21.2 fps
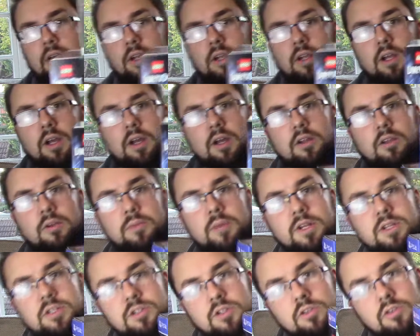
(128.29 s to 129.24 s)
LEGO
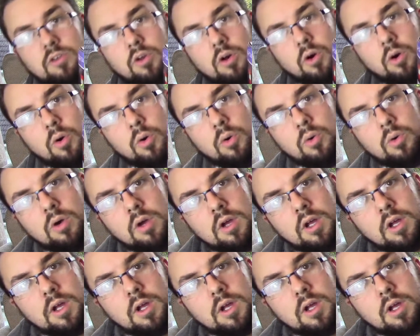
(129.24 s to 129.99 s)
Dimensions haul.